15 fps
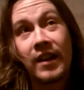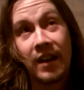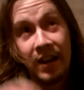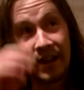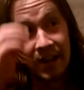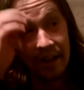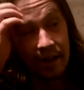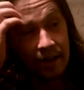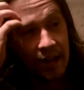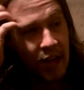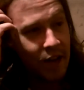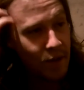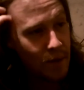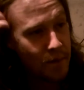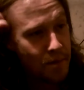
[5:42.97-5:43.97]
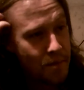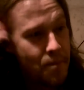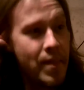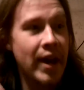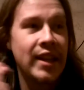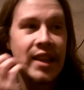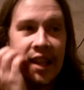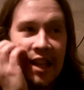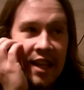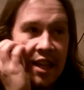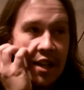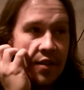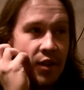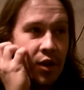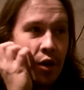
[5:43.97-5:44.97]
kind of a
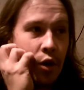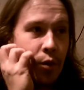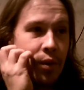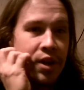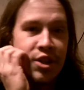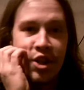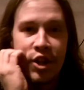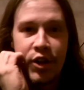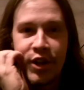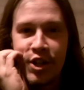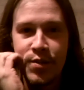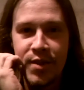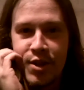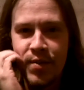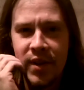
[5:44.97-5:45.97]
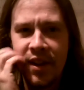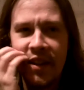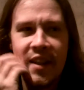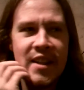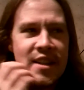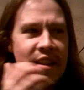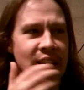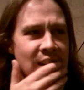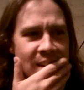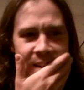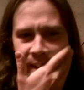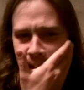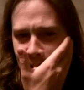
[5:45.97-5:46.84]
medley of a whole bunch of Christmas melodies. I think